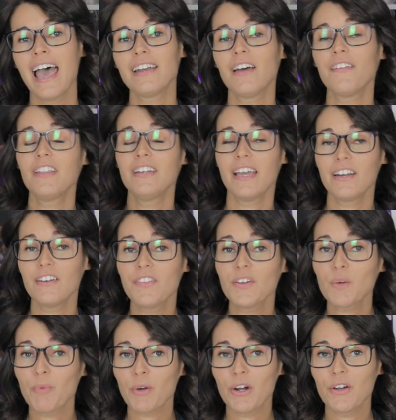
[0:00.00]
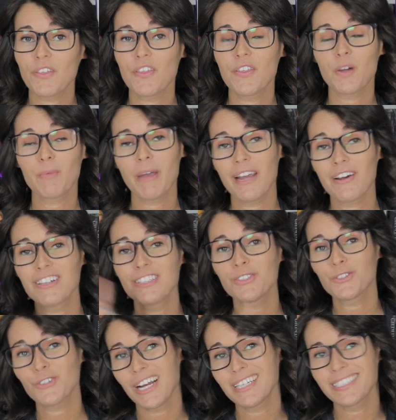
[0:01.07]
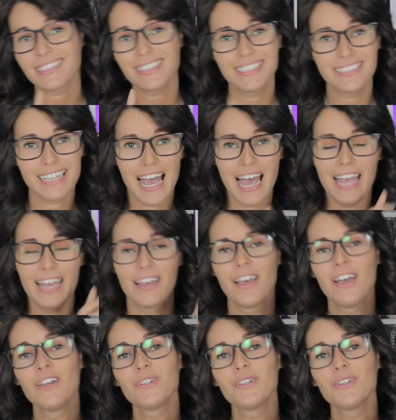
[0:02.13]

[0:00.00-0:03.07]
and on the night of their birth, their parents tragically die.